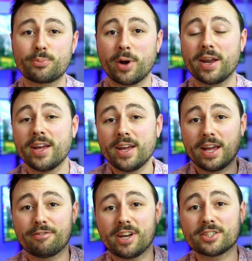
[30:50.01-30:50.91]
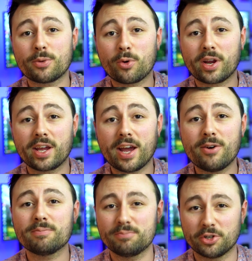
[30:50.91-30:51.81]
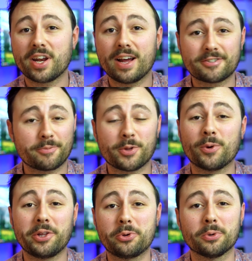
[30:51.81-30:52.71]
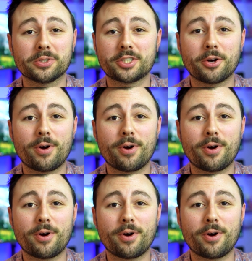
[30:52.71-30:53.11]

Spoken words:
but if it ends up working out, you're gonna have something really cool to show